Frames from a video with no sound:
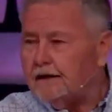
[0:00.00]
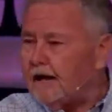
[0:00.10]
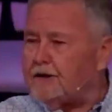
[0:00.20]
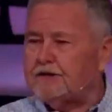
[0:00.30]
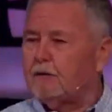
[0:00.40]
Now
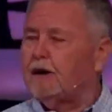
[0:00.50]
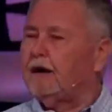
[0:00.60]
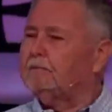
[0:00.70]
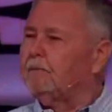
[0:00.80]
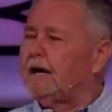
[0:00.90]
you think, well,
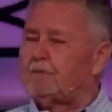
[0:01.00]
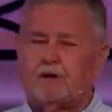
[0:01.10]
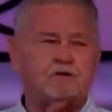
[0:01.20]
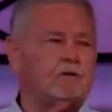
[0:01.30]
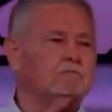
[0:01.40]
I'm, i not a
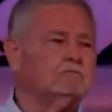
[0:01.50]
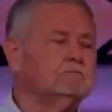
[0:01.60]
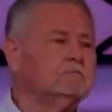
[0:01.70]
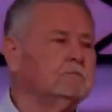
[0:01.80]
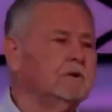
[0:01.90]
preacher.
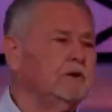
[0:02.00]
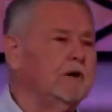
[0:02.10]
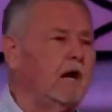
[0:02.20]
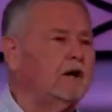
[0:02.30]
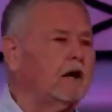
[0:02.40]

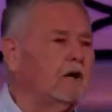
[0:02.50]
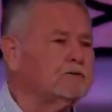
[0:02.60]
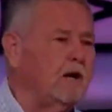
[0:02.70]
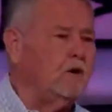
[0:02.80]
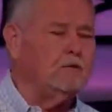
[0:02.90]
You got to look close
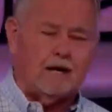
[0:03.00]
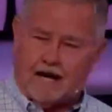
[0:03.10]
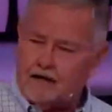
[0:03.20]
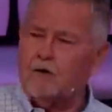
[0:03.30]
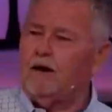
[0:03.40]
to home.
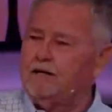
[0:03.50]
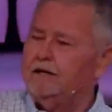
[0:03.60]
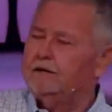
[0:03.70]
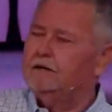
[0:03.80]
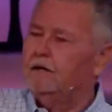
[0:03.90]
I know I
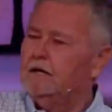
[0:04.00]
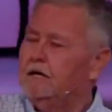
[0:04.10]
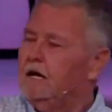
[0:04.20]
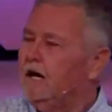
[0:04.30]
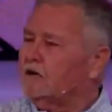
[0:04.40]
did.
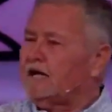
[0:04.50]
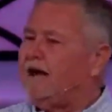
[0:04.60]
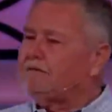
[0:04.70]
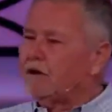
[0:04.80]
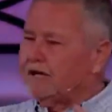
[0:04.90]
Because I
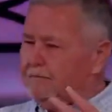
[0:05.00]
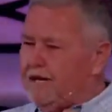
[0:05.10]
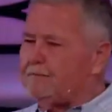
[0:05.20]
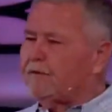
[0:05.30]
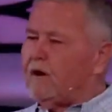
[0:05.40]
have to look at
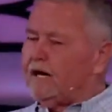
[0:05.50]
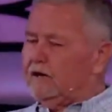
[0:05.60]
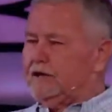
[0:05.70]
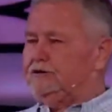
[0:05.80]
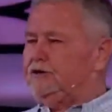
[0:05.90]
me before I can
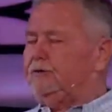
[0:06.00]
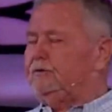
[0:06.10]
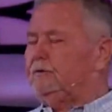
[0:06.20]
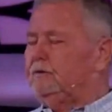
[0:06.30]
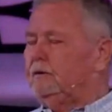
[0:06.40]
look at you.
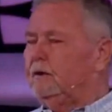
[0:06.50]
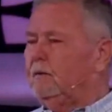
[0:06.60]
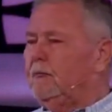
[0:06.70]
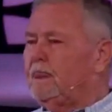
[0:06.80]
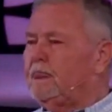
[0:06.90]

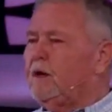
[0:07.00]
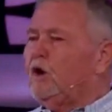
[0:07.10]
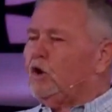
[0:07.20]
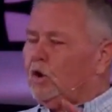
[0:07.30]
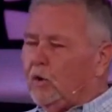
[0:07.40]

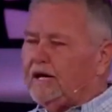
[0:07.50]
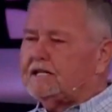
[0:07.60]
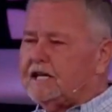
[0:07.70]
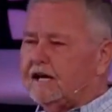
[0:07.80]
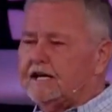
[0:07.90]

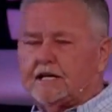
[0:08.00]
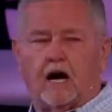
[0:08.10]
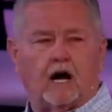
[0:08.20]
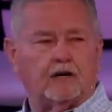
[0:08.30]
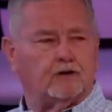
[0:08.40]
Quit telling
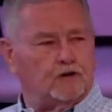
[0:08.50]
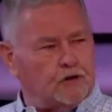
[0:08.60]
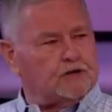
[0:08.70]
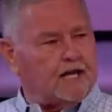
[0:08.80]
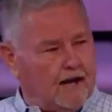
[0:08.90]
God
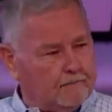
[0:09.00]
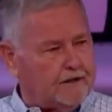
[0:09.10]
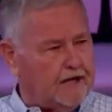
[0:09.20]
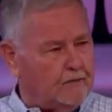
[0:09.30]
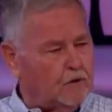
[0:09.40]
your
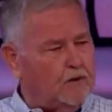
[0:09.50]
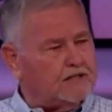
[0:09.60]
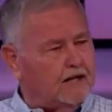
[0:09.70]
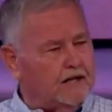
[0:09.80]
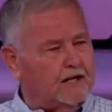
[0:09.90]
timetable.
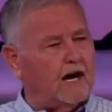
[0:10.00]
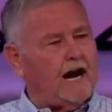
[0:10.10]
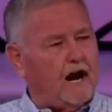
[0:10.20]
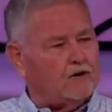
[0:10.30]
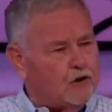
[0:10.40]
Quit telling God
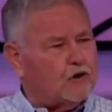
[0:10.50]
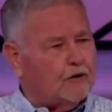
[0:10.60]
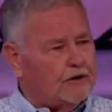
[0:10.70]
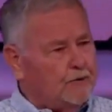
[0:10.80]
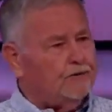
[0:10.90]
how you're
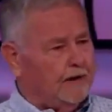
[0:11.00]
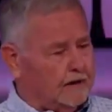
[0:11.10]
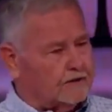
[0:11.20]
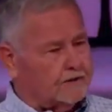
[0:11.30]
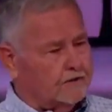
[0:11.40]
going to do
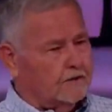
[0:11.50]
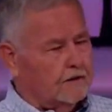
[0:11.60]
things.